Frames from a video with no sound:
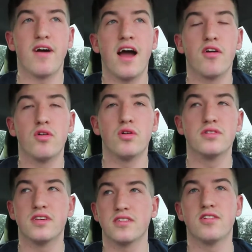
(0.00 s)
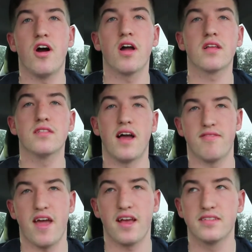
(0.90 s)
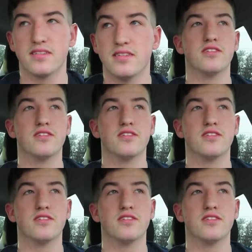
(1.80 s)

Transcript: viral TikTok life hacks.